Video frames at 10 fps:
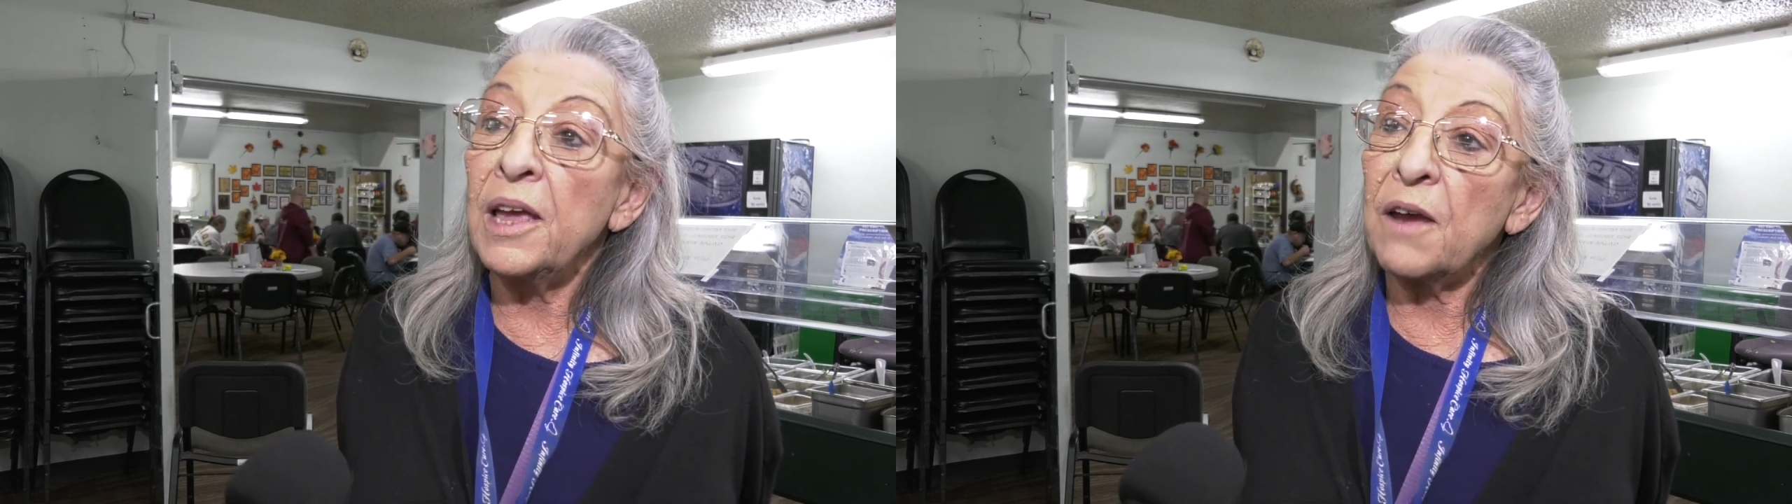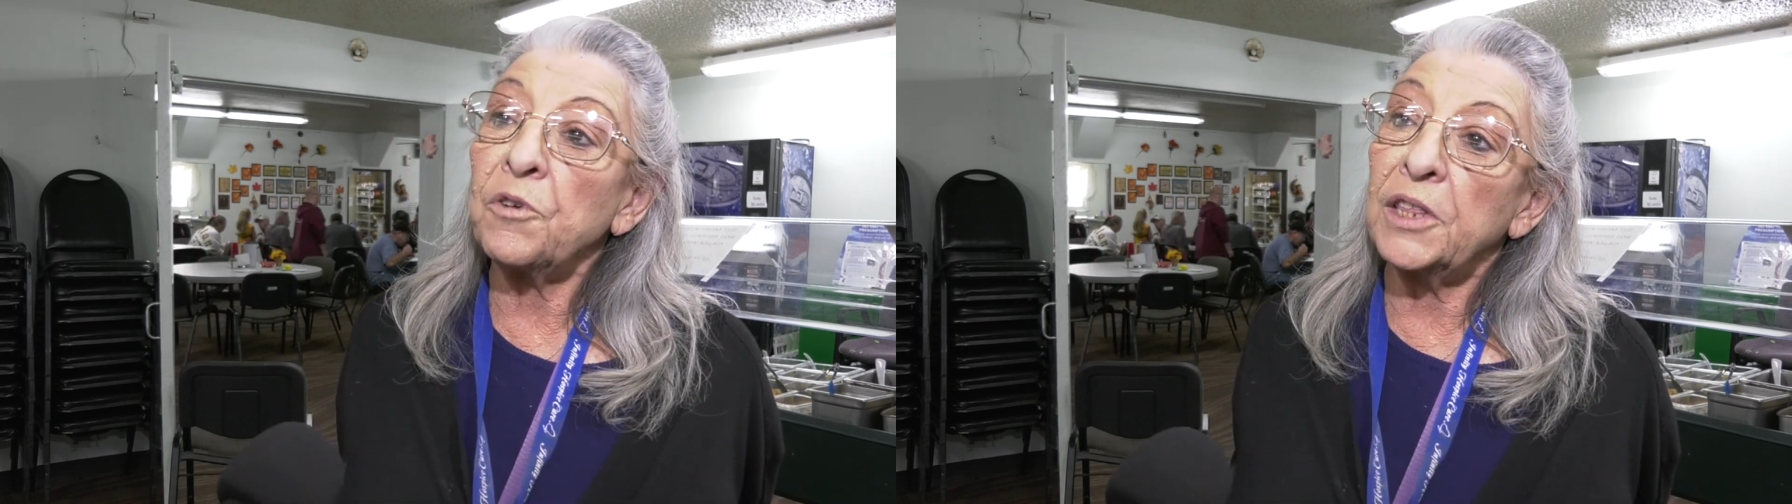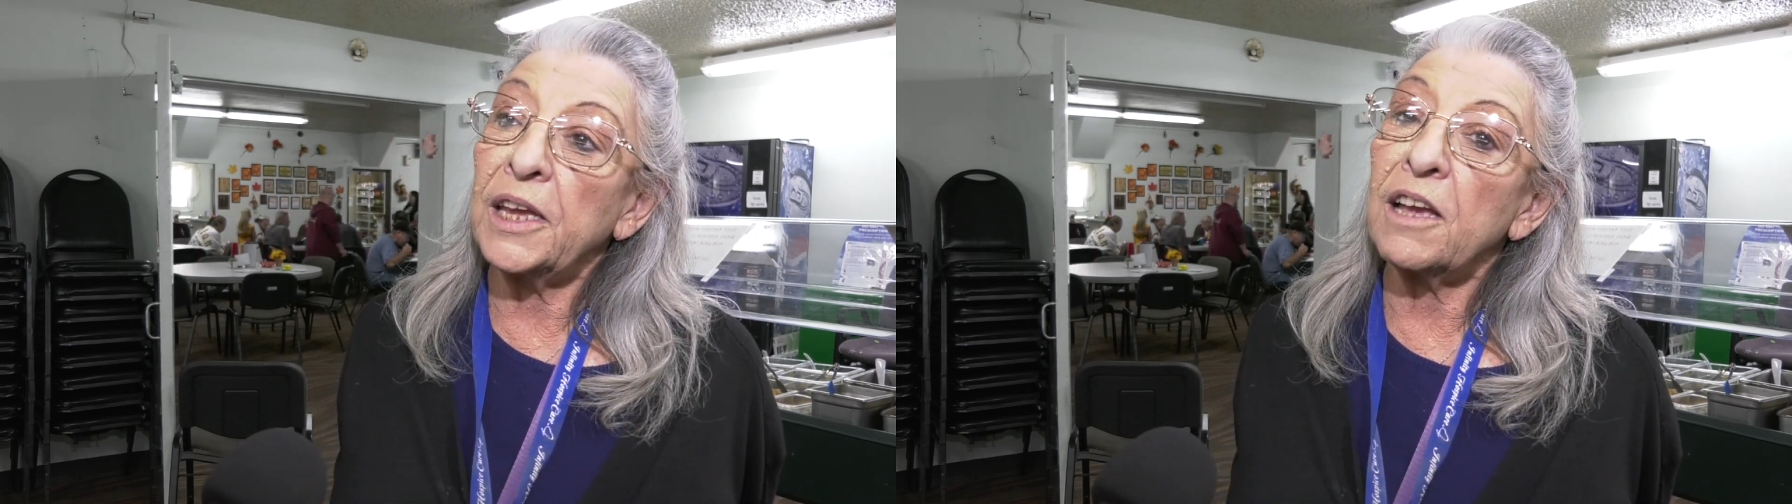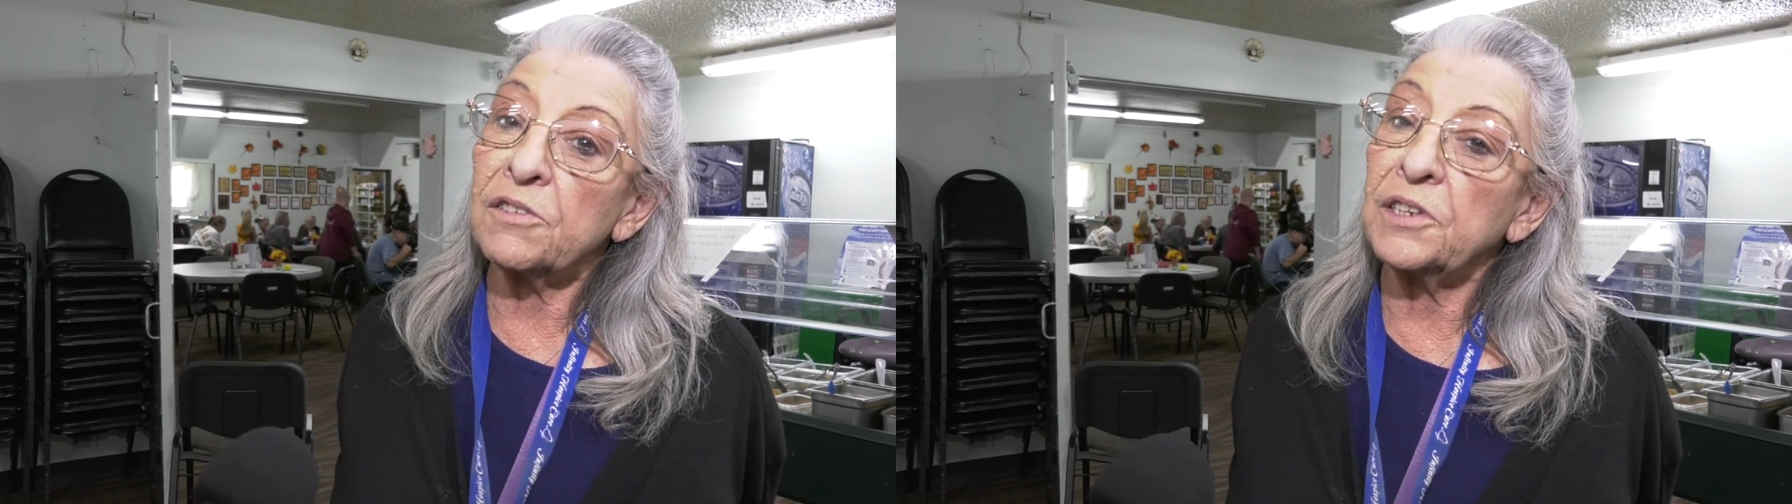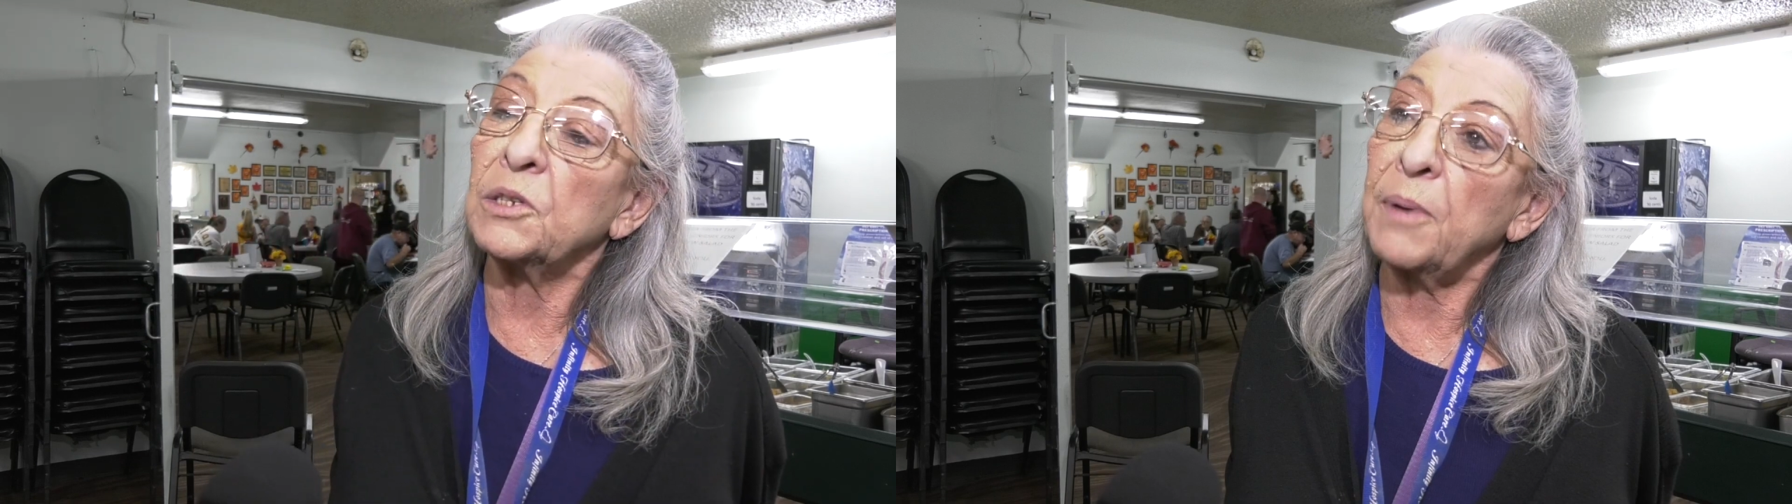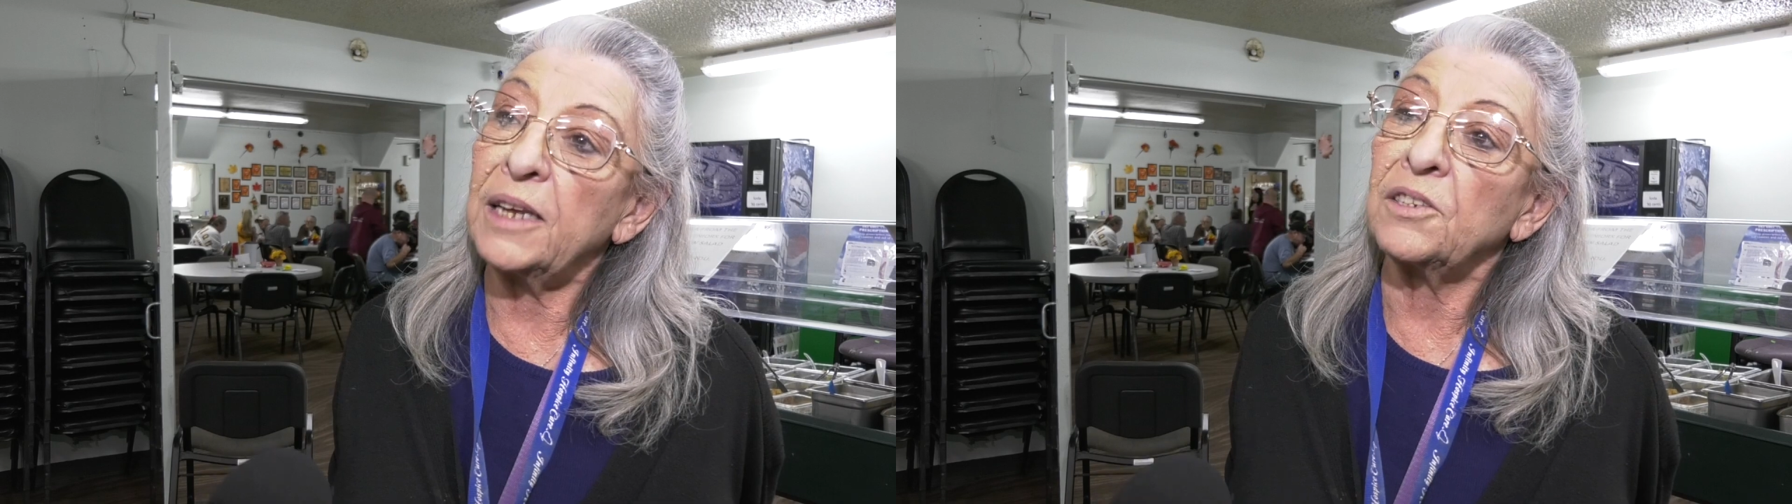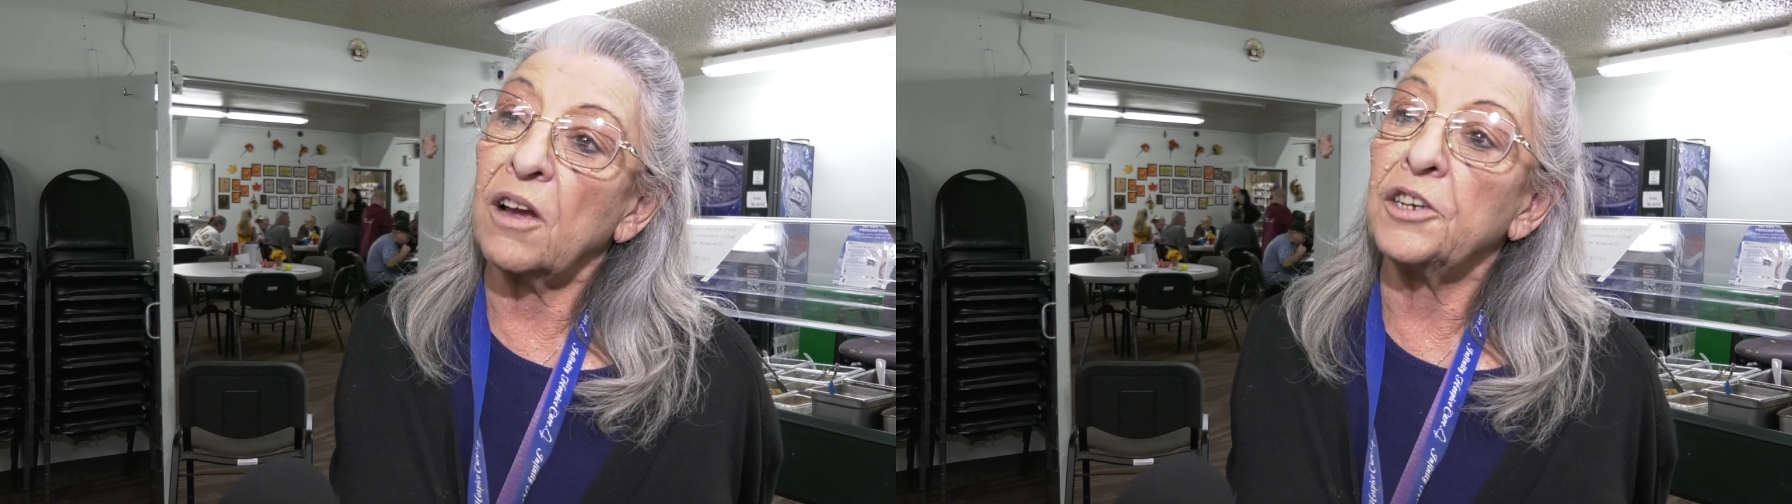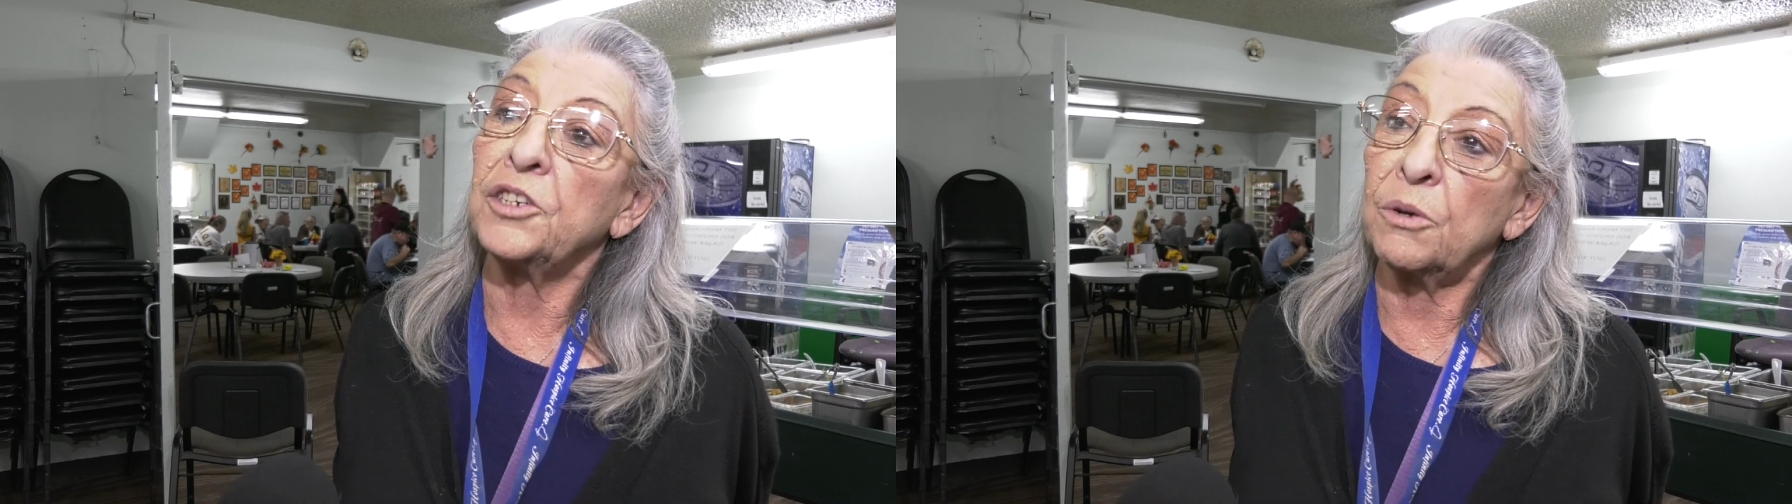everything else is based
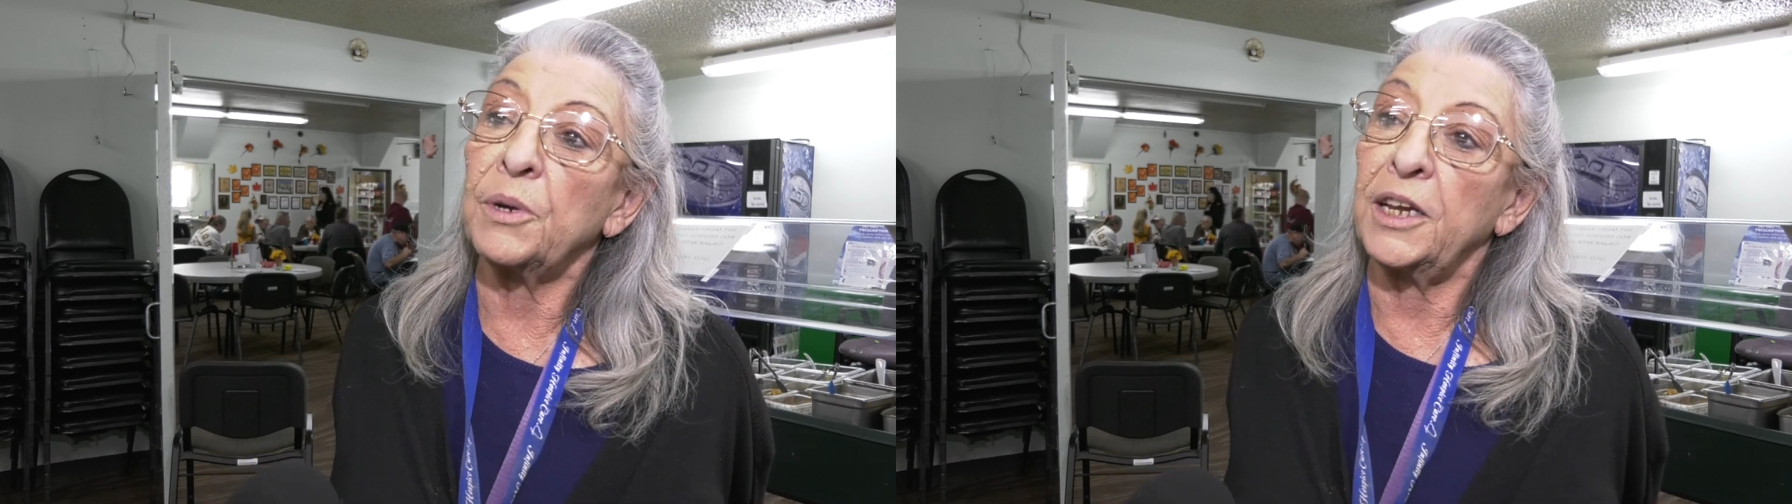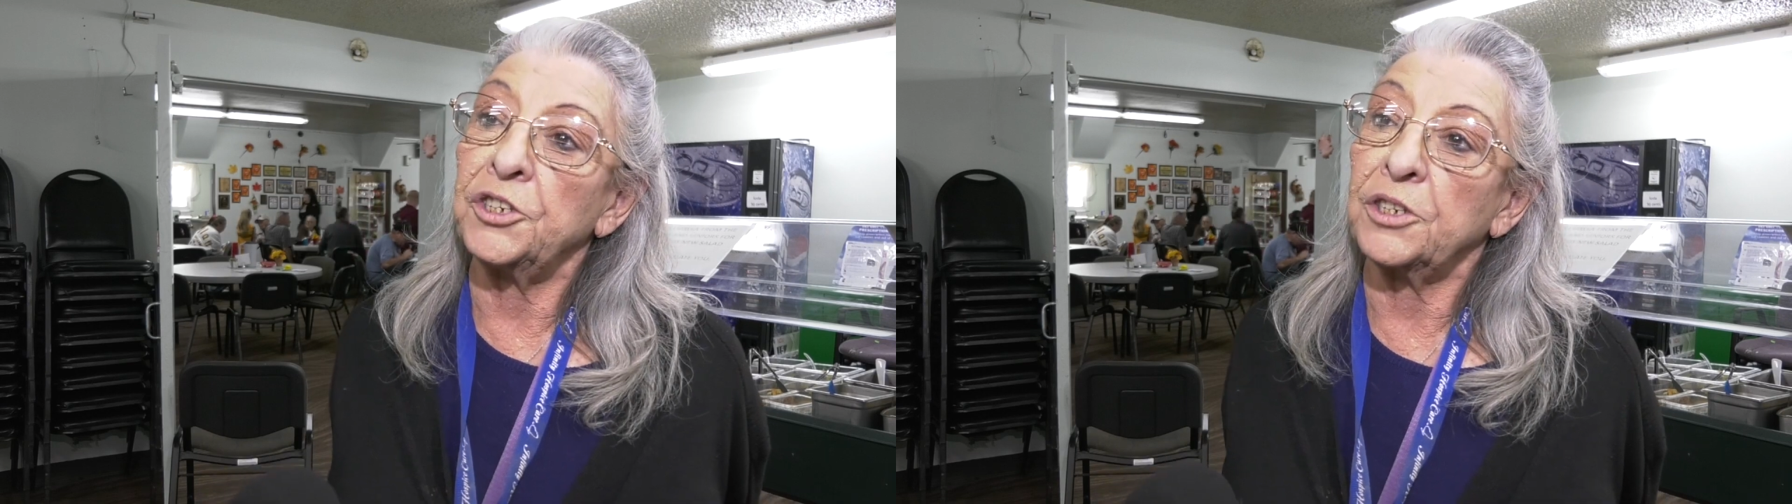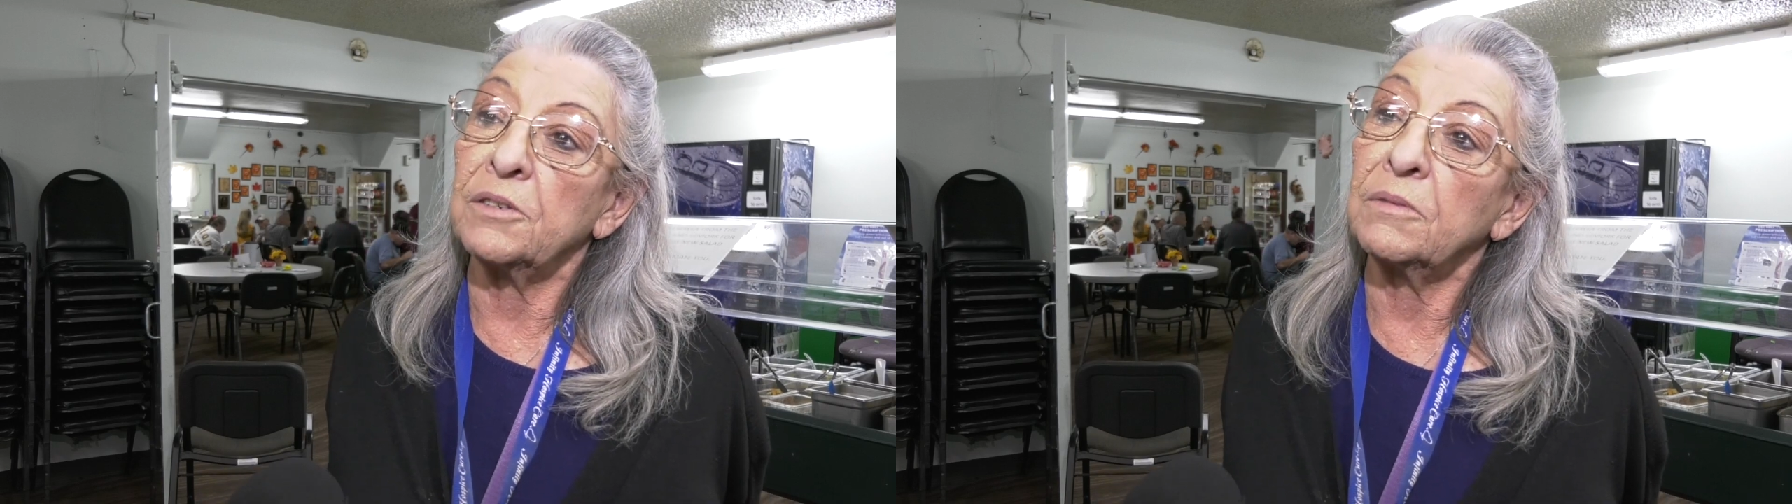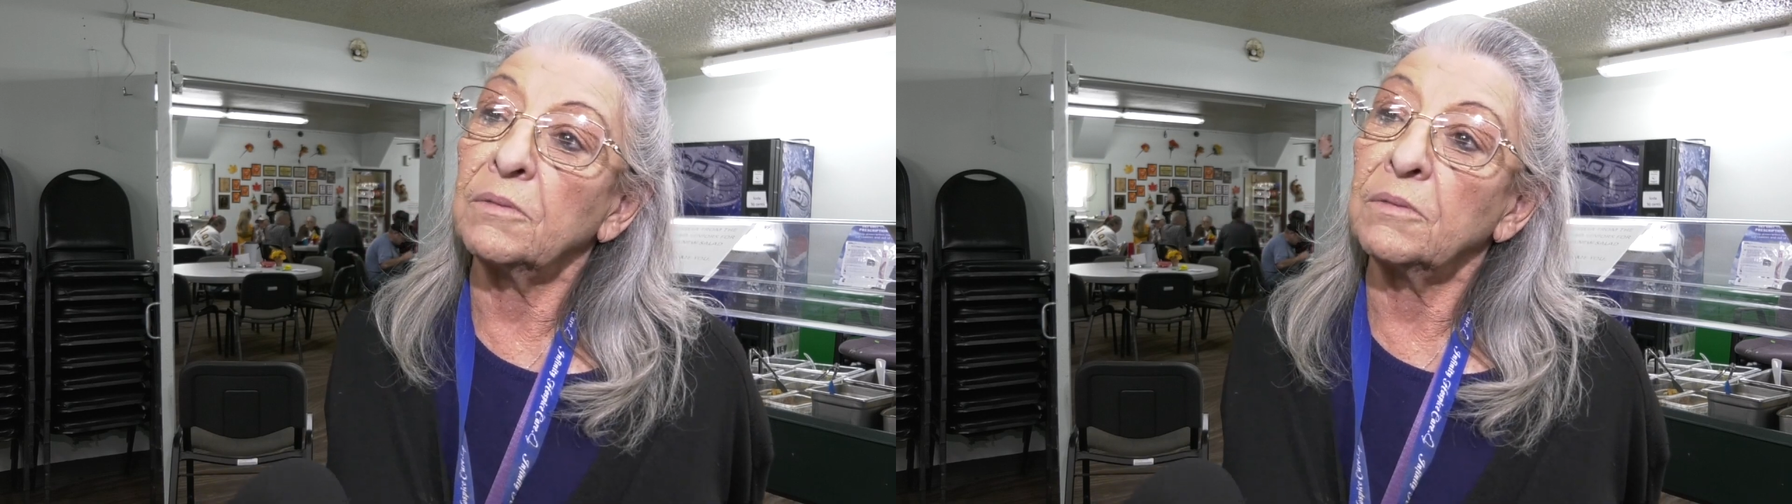on donation.